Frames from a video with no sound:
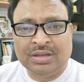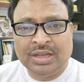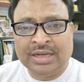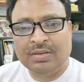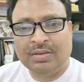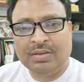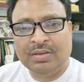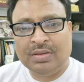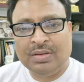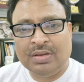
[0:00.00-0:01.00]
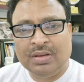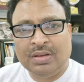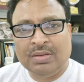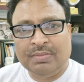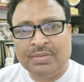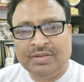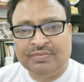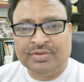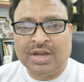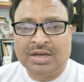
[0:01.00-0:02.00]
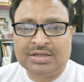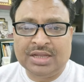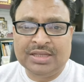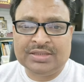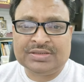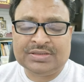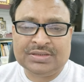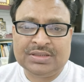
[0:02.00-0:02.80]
but if data is